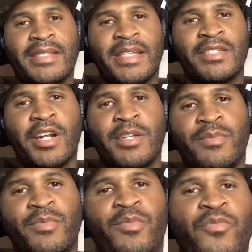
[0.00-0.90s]
They
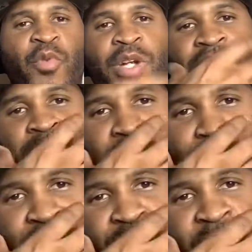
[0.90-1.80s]
started forcing
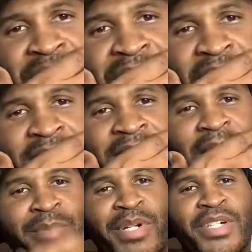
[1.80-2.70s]
people to wear face
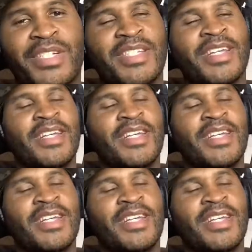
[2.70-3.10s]
diapers,